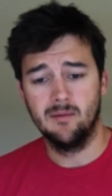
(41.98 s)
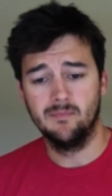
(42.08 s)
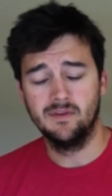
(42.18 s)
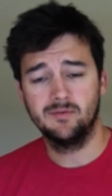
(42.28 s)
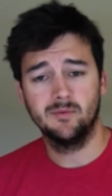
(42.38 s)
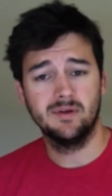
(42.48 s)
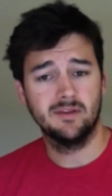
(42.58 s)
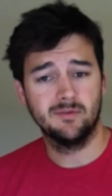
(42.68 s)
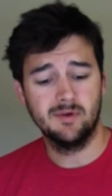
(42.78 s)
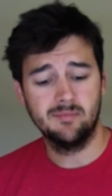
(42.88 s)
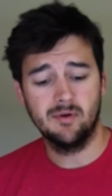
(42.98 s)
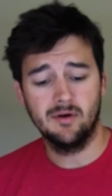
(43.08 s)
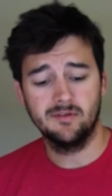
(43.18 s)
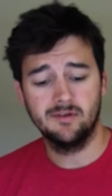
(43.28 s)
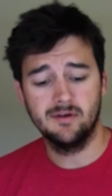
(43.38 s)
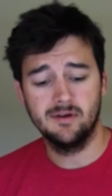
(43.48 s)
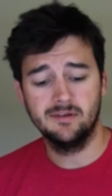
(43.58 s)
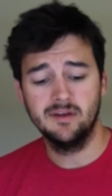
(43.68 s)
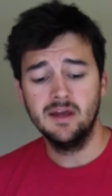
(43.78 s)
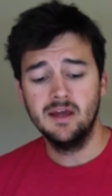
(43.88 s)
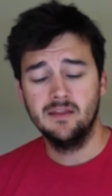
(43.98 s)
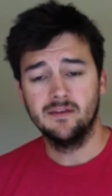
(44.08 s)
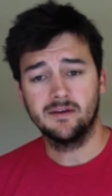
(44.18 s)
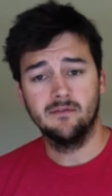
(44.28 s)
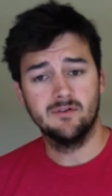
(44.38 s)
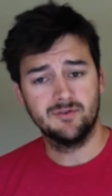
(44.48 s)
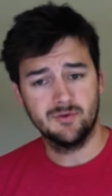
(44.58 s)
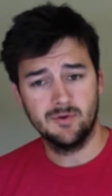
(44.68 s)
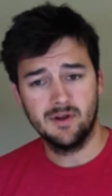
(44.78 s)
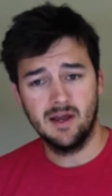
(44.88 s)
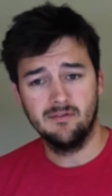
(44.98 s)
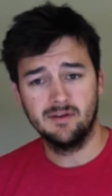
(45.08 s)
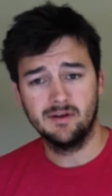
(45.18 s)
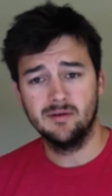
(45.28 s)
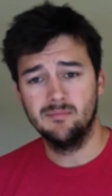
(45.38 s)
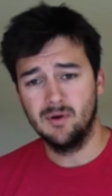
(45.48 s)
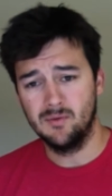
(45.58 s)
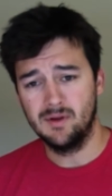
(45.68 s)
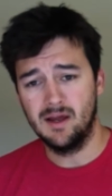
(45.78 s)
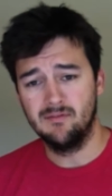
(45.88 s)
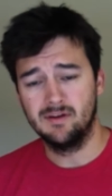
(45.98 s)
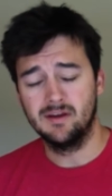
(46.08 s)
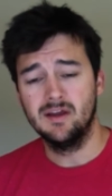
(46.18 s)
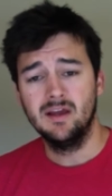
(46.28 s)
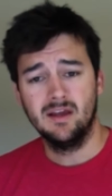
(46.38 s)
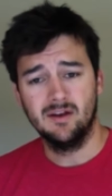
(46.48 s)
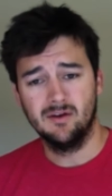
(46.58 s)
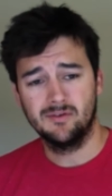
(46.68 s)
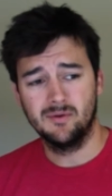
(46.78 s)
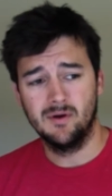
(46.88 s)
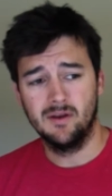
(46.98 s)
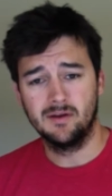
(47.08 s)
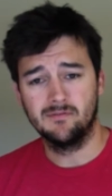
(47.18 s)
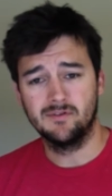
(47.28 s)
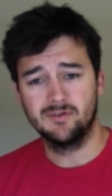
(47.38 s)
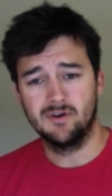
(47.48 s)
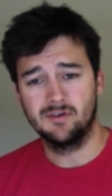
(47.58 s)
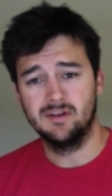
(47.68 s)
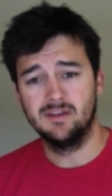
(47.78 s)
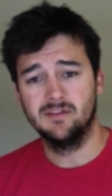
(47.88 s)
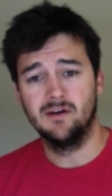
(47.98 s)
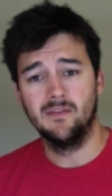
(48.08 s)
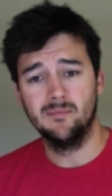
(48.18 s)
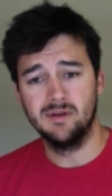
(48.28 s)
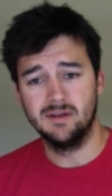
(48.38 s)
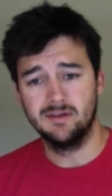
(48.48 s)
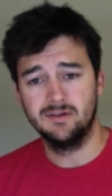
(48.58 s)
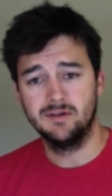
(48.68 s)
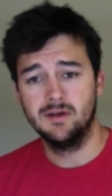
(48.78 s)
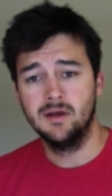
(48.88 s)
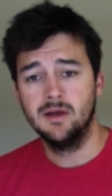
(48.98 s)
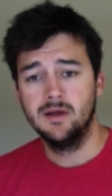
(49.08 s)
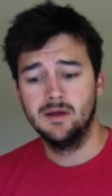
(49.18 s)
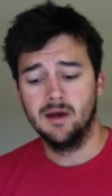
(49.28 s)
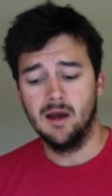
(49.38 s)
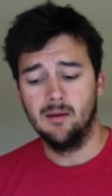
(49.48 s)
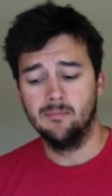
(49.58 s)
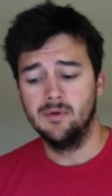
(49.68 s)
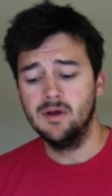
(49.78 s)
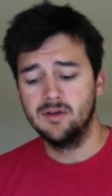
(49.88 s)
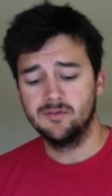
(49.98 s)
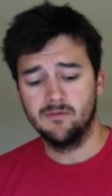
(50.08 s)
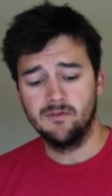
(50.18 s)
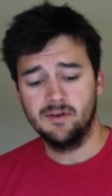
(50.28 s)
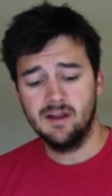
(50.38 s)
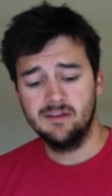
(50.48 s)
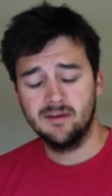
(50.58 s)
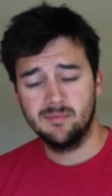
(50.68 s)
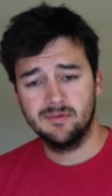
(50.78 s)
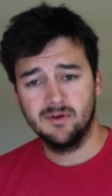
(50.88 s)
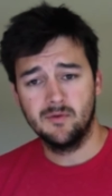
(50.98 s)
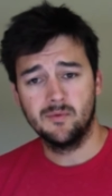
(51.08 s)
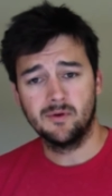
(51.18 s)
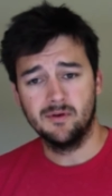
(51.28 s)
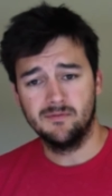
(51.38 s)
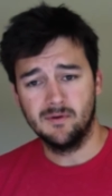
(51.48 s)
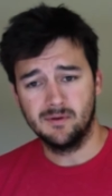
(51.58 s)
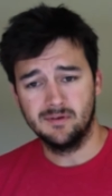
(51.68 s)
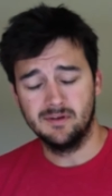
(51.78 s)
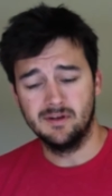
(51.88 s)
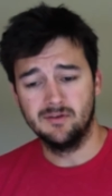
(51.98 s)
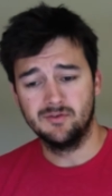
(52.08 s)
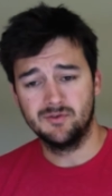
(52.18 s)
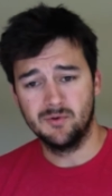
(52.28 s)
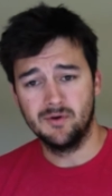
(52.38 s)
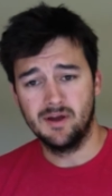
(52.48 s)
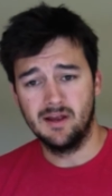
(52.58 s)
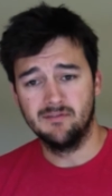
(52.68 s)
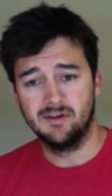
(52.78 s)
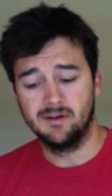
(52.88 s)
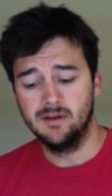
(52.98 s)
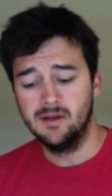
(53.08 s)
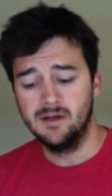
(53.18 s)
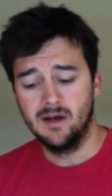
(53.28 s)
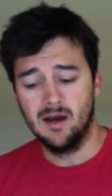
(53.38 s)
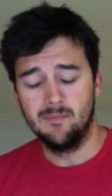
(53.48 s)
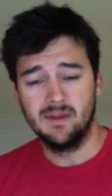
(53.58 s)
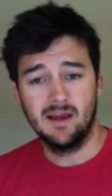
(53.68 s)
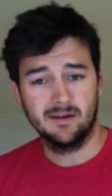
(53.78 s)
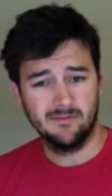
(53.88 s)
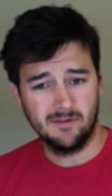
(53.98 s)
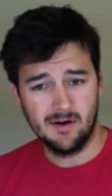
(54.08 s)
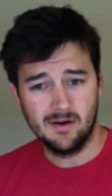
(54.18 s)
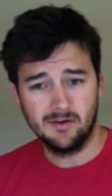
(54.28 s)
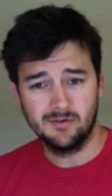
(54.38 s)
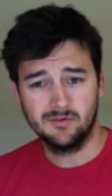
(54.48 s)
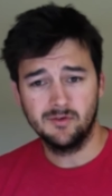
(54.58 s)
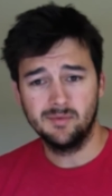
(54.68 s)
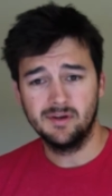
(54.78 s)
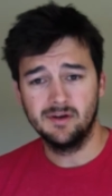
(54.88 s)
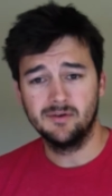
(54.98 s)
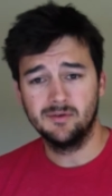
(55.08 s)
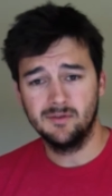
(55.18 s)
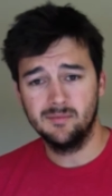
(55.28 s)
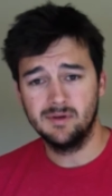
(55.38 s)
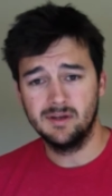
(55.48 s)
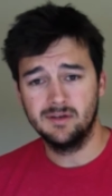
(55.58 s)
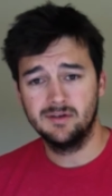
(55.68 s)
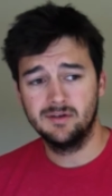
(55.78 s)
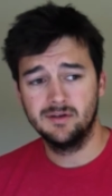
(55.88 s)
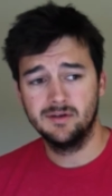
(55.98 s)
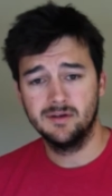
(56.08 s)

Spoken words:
This will be a three-part series that covers shore diving, boat diving, and also hunting for shark teeth on the beach. So for today's episode, we're going to focus in on shore diving, the act of carrying your scuba gear to the beach,